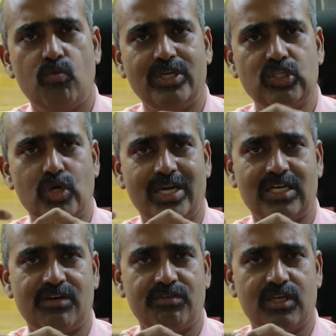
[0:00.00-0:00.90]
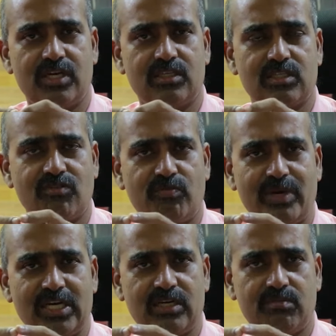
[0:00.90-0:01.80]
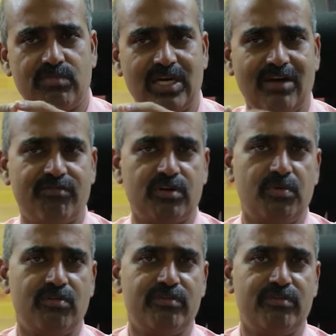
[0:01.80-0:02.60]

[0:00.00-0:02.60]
Once you uncover that, someone might be comfortable